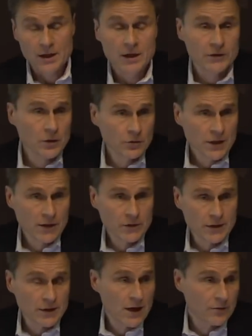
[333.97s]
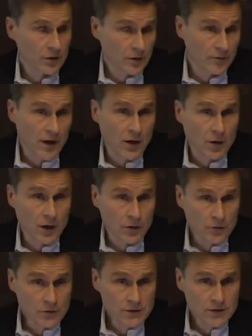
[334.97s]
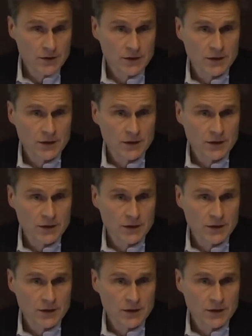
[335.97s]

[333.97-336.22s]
We don't have a discovery of our own,